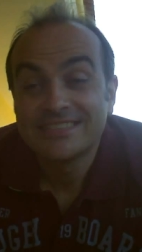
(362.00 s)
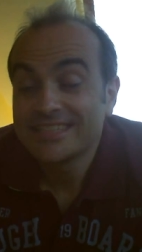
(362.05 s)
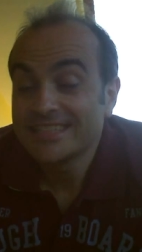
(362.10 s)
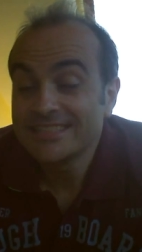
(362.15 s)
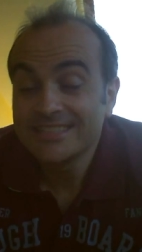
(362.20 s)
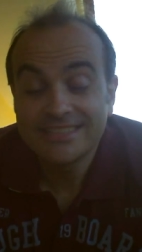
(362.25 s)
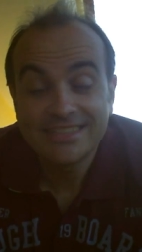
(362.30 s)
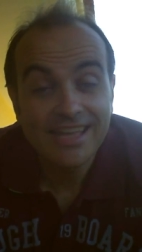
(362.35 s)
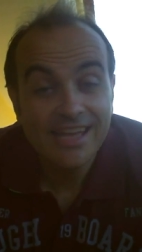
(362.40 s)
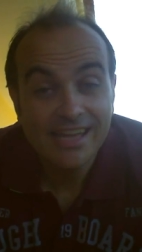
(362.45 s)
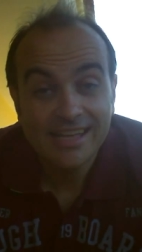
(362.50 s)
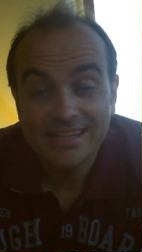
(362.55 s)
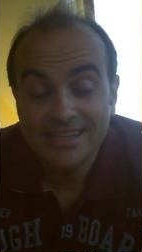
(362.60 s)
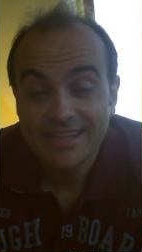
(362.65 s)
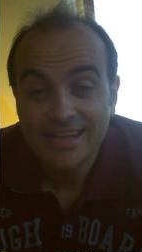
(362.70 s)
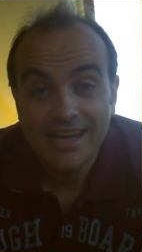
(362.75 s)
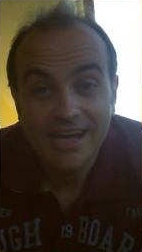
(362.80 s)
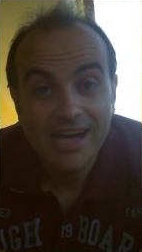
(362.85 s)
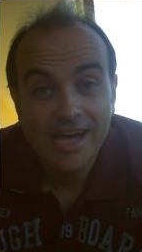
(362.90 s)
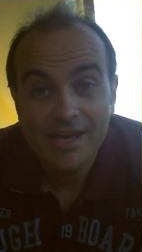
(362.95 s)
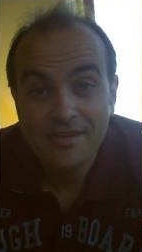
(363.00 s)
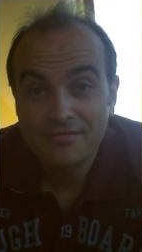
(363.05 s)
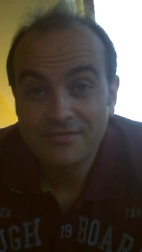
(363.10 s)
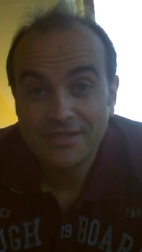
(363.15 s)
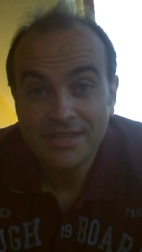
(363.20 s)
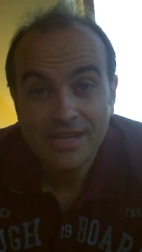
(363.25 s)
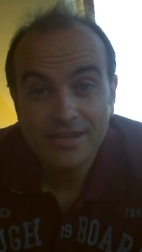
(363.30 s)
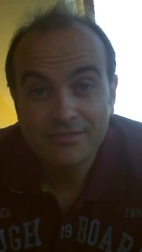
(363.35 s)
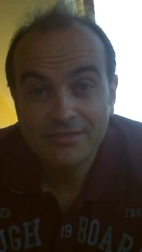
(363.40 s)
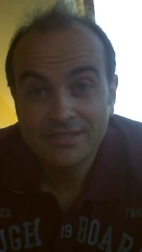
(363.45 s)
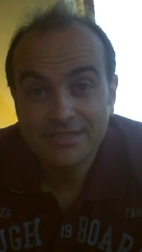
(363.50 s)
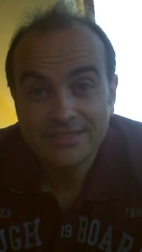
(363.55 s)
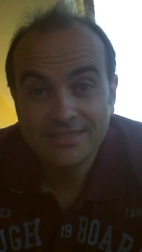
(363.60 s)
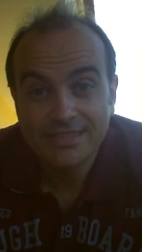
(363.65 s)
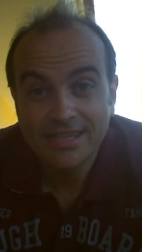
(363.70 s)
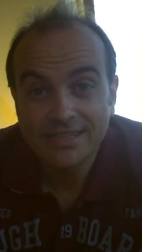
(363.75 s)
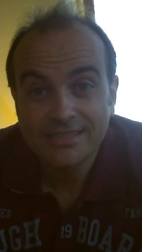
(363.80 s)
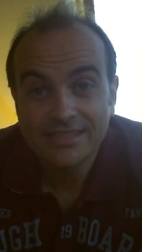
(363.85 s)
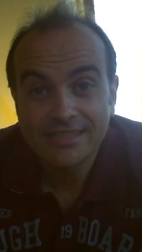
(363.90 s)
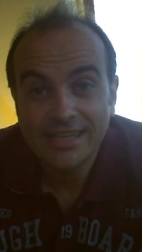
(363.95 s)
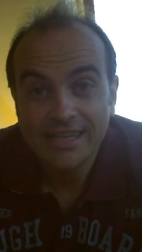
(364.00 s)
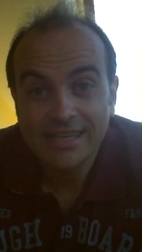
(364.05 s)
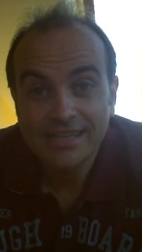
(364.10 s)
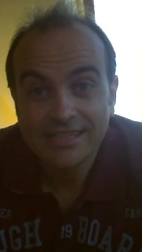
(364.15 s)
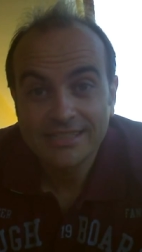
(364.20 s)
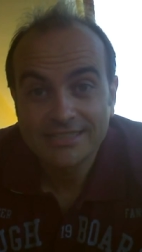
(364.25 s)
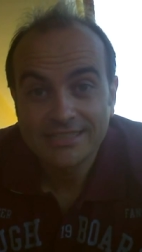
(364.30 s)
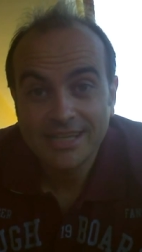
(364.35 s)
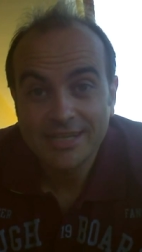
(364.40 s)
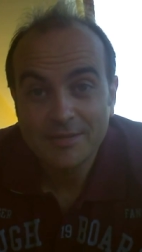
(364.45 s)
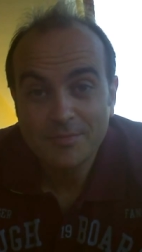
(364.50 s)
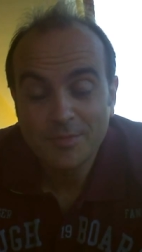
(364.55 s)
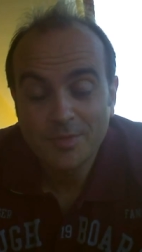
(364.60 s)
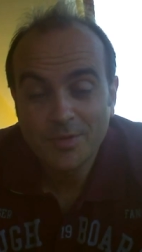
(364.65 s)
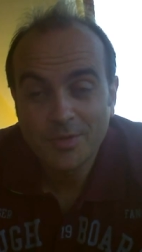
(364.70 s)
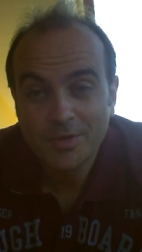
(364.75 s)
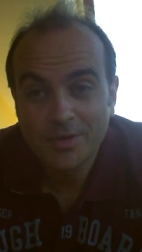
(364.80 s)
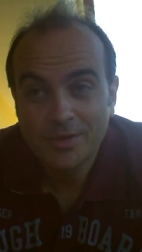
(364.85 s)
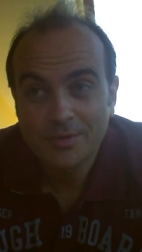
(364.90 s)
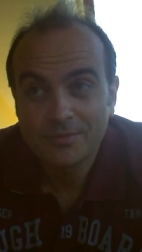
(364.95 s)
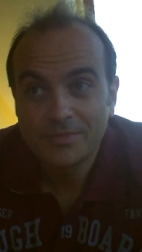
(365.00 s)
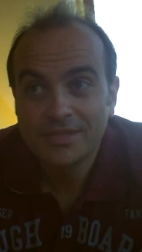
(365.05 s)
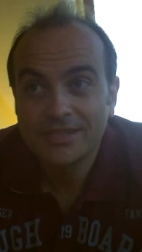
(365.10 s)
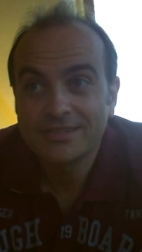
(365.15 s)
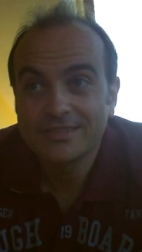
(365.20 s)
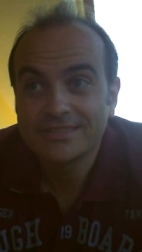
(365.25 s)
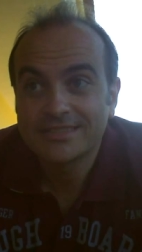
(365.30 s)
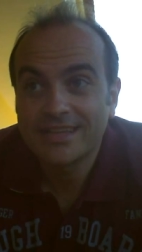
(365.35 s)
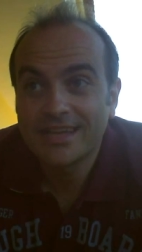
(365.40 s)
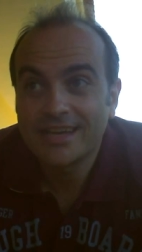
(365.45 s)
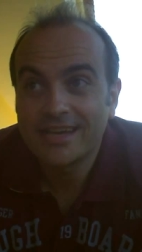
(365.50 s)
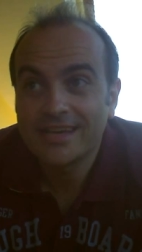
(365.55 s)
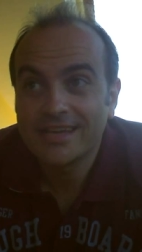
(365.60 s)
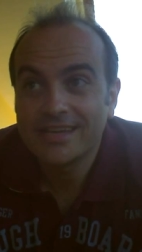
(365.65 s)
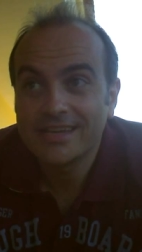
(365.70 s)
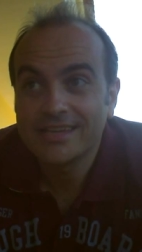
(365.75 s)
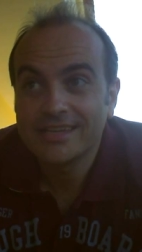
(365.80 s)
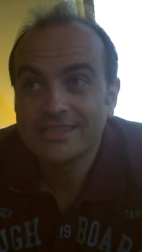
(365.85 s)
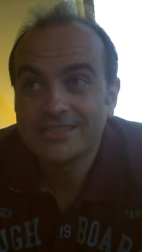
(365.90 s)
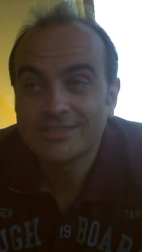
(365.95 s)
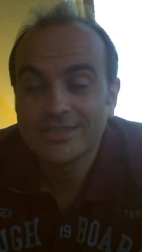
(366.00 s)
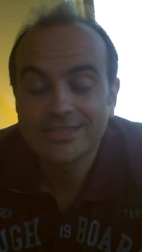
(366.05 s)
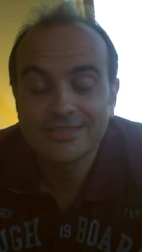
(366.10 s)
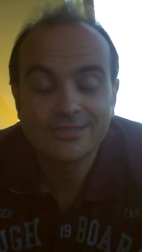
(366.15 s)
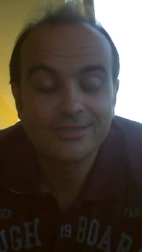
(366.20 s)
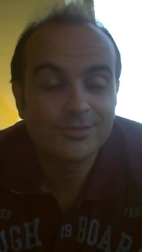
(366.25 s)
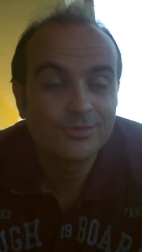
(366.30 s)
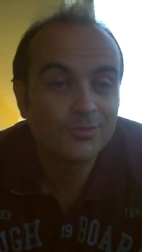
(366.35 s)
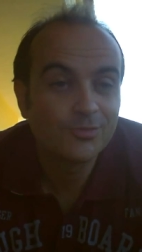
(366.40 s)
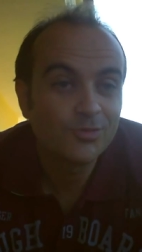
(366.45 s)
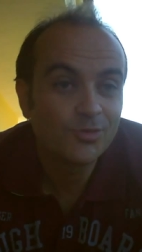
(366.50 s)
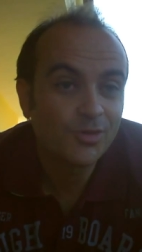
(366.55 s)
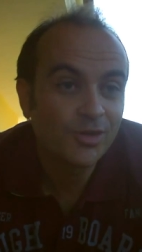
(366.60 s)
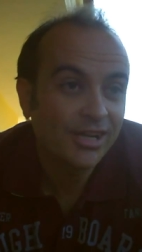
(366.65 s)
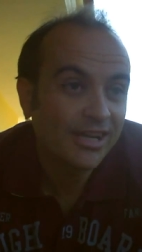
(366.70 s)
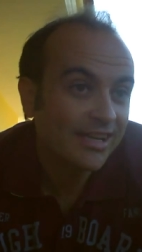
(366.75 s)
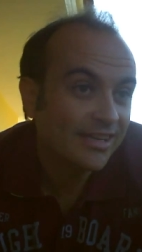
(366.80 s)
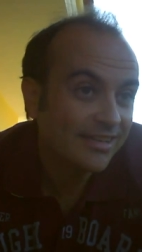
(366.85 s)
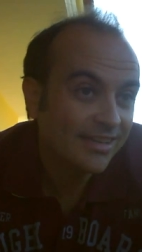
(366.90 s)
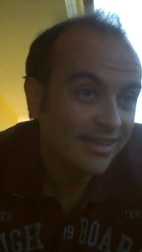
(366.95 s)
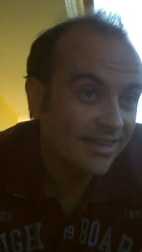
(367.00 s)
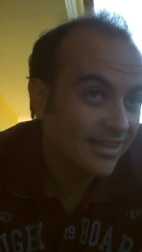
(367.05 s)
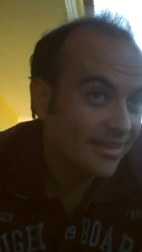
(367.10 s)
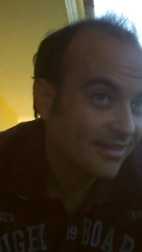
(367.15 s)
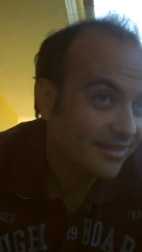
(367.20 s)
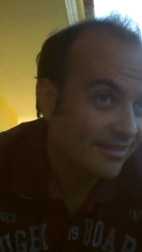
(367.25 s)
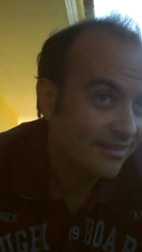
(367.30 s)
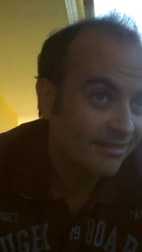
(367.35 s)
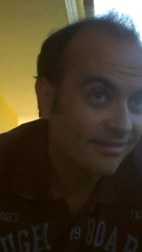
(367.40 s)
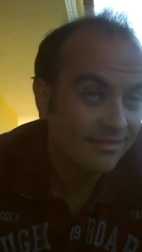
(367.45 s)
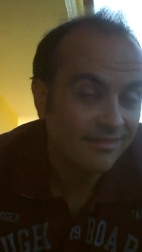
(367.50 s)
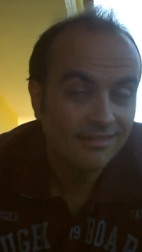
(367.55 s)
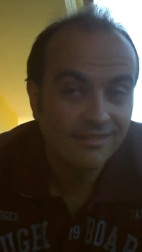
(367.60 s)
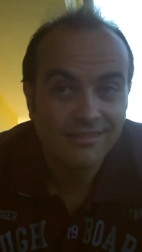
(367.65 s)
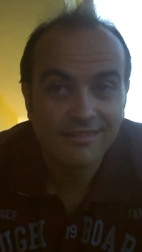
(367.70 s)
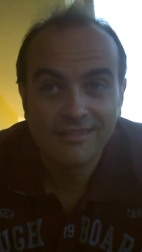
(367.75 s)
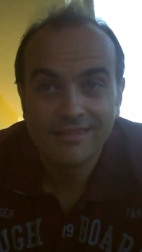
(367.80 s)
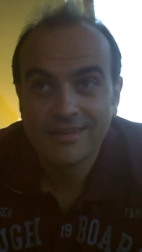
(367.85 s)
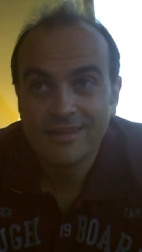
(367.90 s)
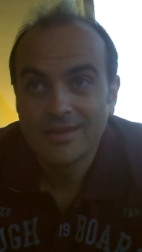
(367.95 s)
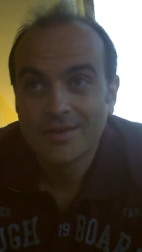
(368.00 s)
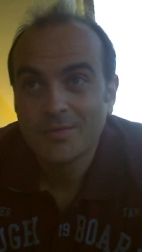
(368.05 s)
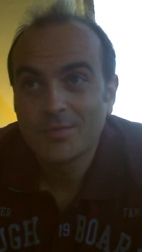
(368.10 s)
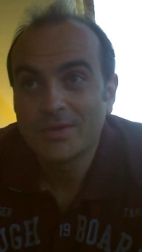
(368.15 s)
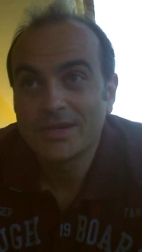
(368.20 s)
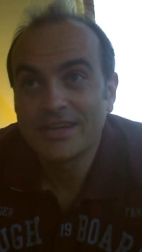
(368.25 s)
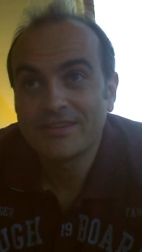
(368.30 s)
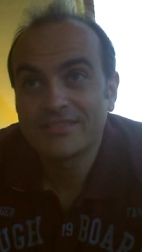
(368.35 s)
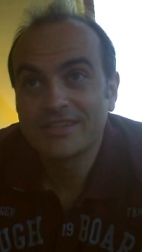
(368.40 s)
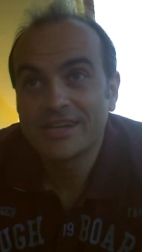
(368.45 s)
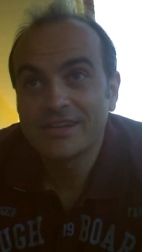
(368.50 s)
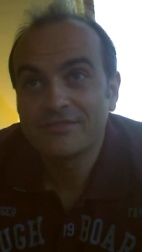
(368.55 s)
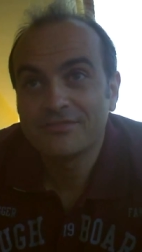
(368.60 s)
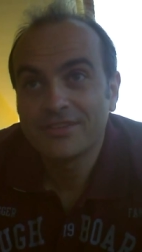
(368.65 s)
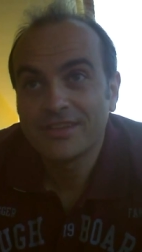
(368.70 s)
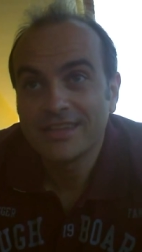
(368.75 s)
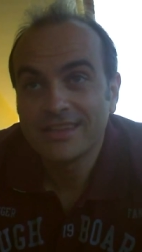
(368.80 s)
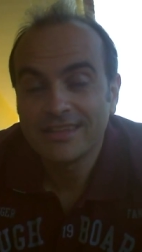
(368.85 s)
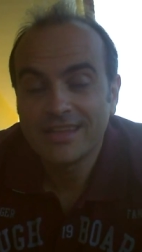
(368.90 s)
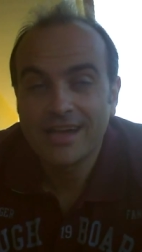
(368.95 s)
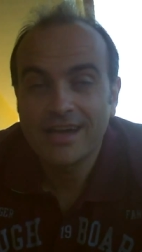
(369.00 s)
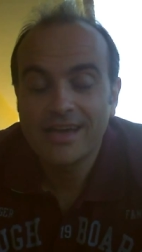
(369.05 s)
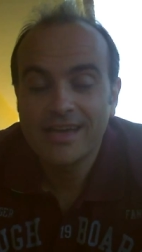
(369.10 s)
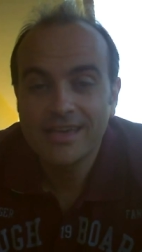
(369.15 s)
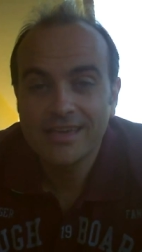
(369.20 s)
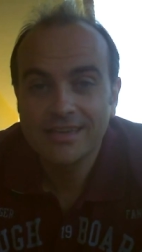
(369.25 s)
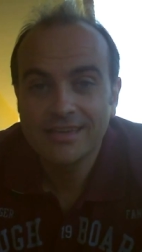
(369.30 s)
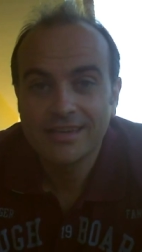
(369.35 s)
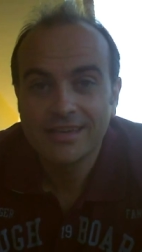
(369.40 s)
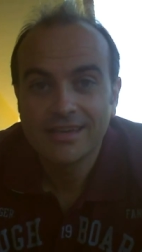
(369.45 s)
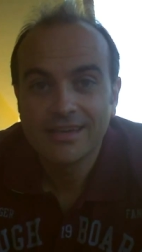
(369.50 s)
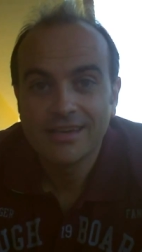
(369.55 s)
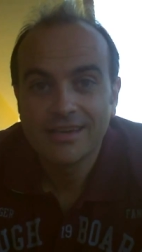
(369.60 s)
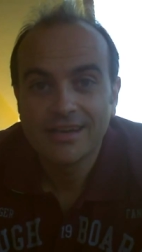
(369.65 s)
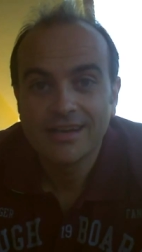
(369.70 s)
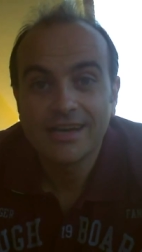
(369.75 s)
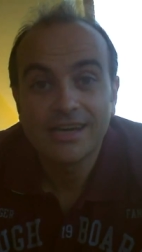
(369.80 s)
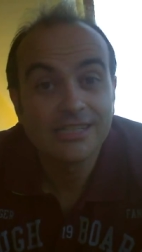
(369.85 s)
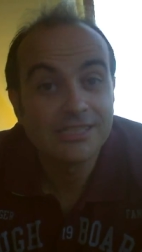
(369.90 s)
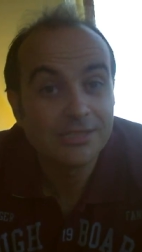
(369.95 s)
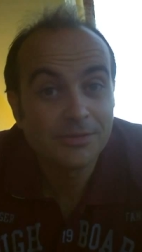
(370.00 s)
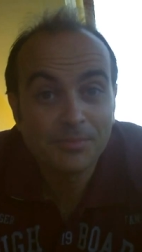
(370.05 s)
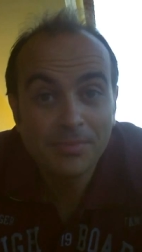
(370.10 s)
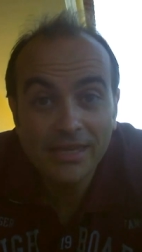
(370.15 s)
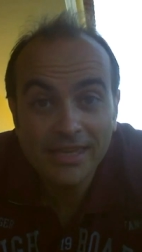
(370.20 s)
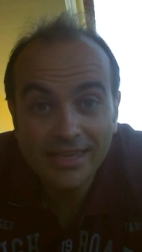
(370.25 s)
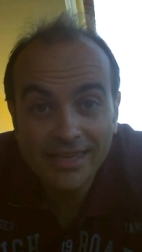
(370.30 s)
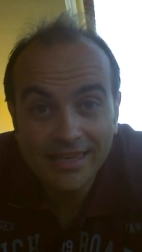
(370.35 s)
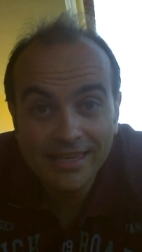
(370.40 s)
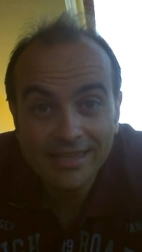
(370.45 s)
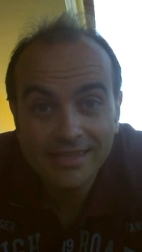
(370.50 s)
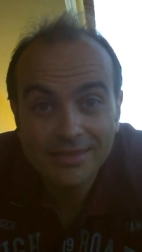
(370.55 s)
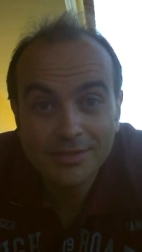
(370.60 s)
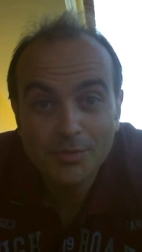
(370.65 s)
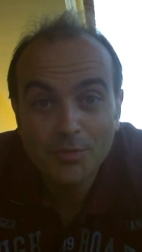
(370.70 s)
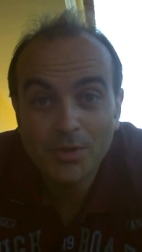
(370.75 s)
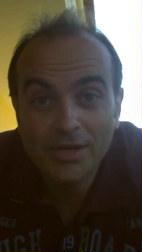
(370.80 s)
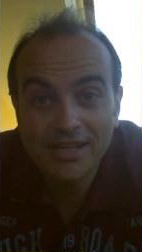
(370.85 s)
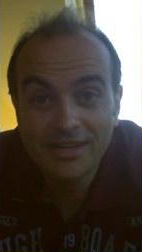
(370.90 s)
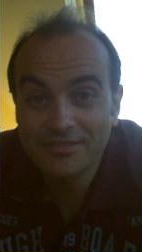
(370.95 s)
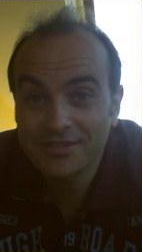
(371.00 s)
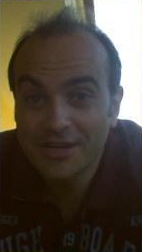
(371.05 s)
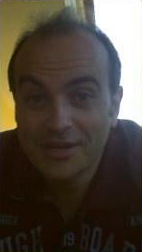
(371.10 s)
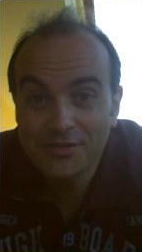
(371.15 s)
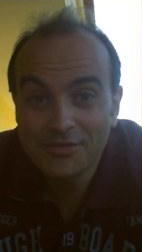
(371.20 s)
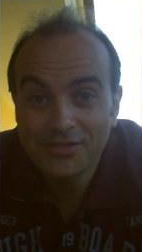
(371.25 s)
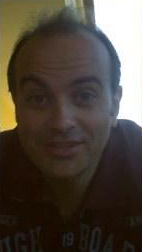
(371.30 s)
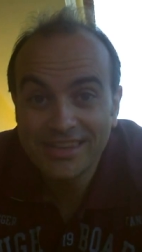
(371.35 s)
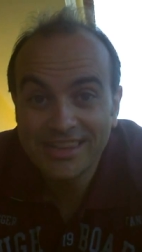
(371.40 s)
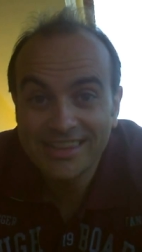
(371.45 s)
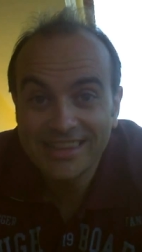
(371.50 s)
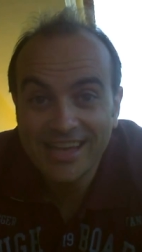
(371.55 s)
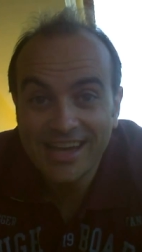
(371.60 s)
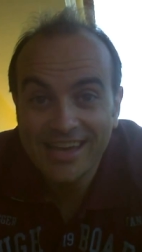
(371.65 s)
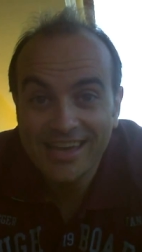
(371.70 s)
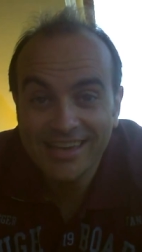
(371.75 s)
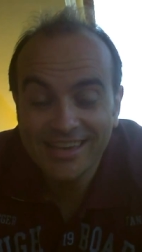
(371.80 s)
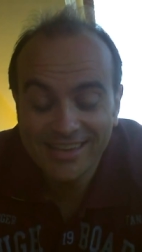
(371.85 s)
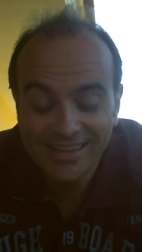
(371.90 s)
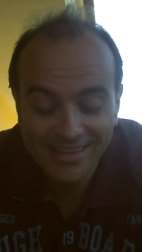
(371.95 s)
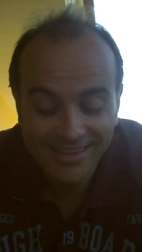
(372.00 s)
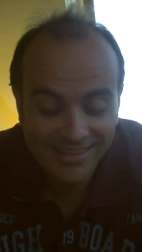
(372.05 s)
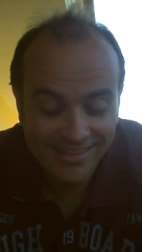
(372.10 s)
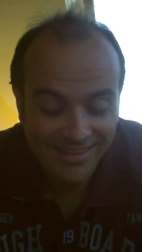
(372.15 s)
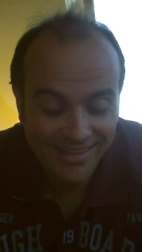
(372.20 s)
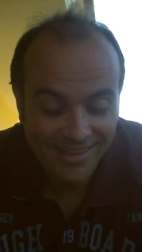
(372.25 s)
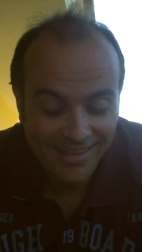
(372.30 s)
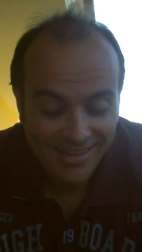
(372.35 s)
And since then I've never studied English anymore, because I just read it whenever I feel like, I speak it whenever I feel like it,